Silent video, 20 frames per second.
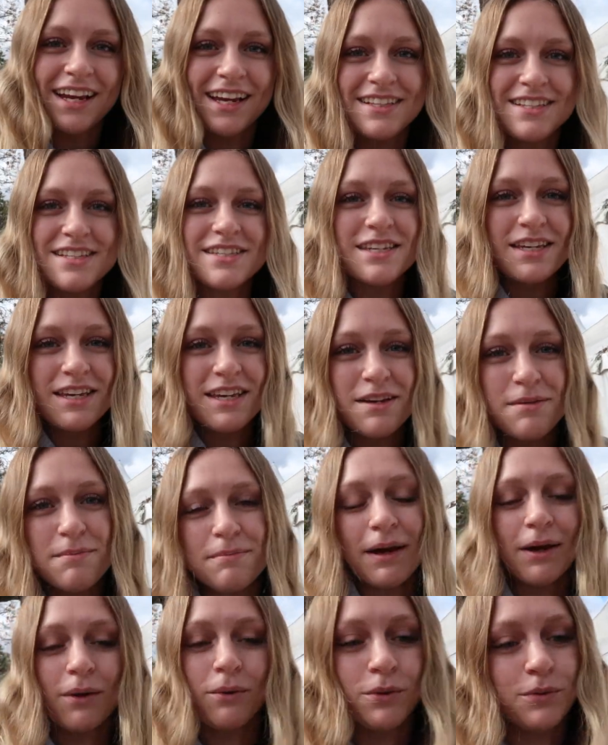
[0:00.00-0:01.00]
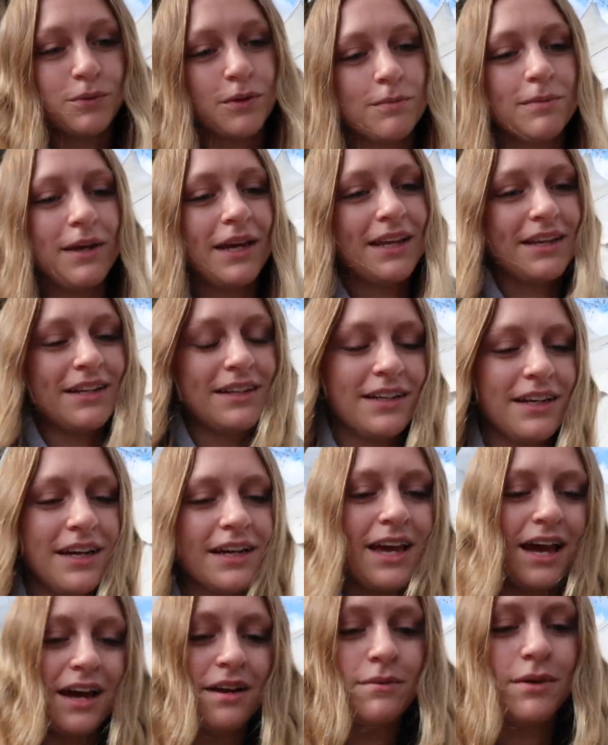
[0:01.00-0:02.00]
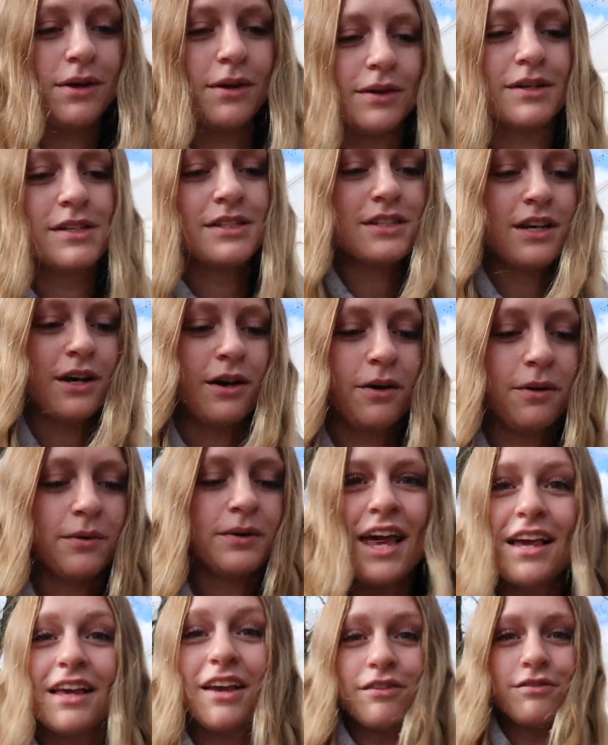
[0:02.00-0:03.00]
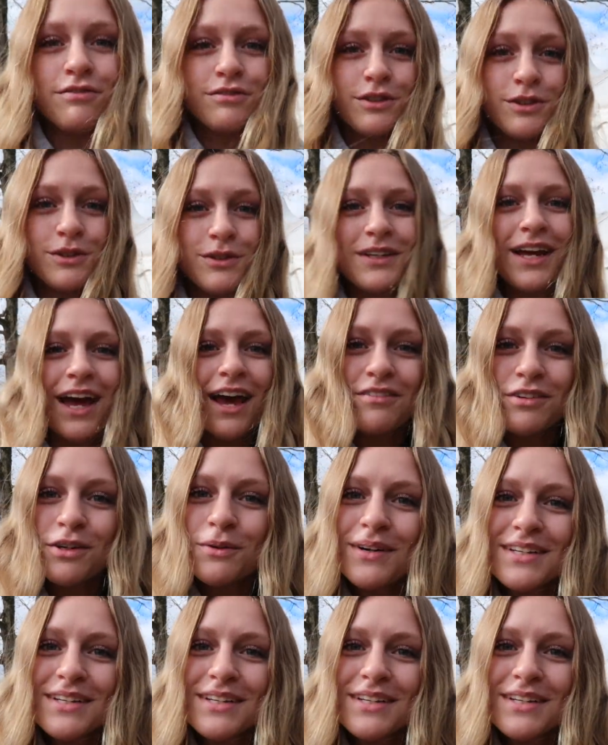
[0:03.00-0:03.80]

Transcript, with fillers: got to see my old roommate again. We always go and get food every